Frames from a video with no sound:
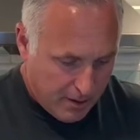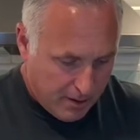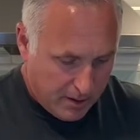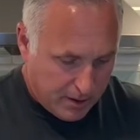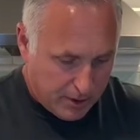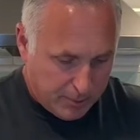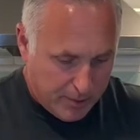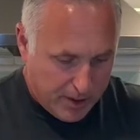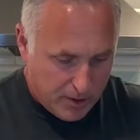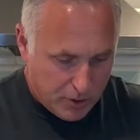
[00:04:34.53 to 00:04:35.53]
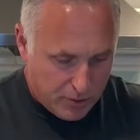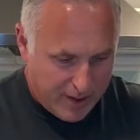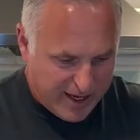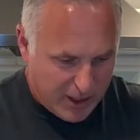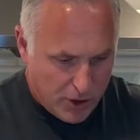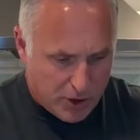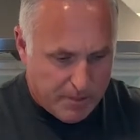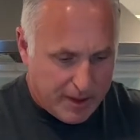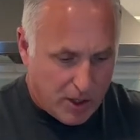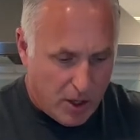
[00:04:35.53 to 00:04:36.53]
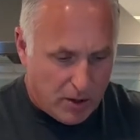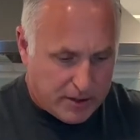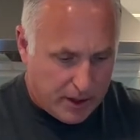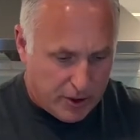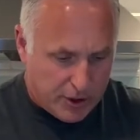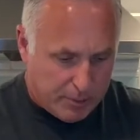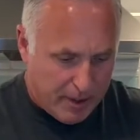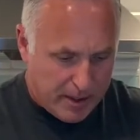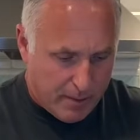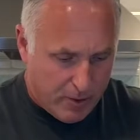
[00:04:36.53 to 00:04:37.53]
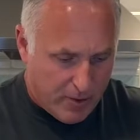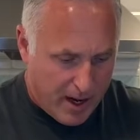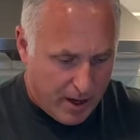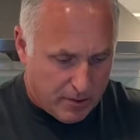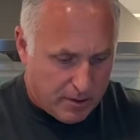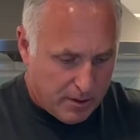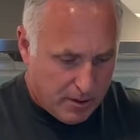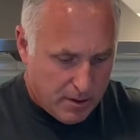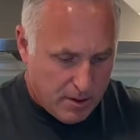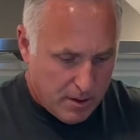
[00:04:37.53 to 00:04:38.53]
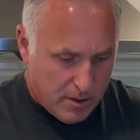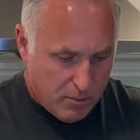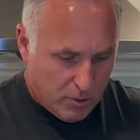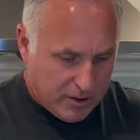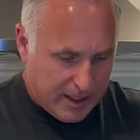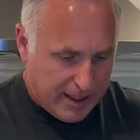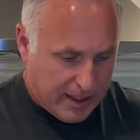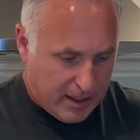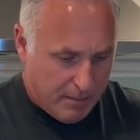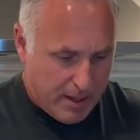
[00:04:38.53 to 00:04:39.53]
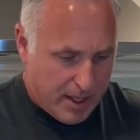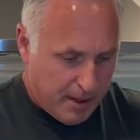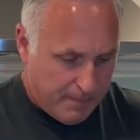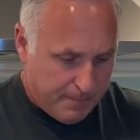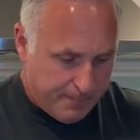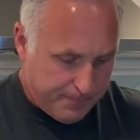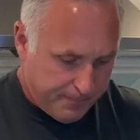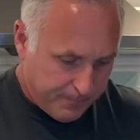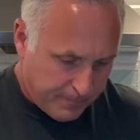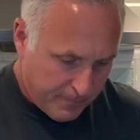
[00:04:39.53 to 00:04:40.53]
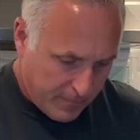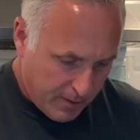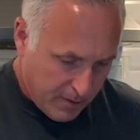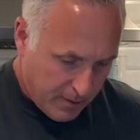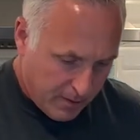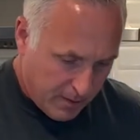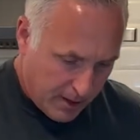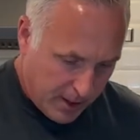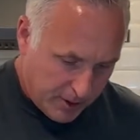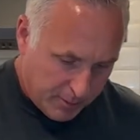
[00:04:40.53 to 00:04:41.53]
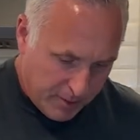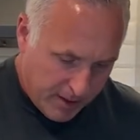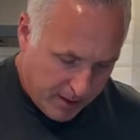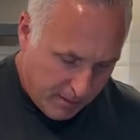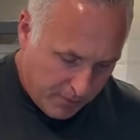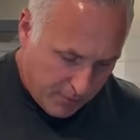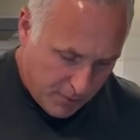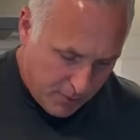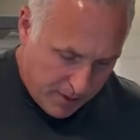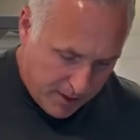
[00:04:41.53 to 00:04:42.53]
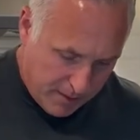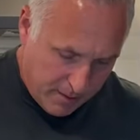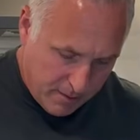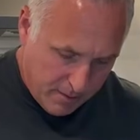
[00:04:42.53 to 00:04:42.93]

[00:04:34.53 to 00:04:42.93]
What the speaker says: Kind of spread those around. I can use my tongs here and spread them around once I get them in. Okay, spread them through it.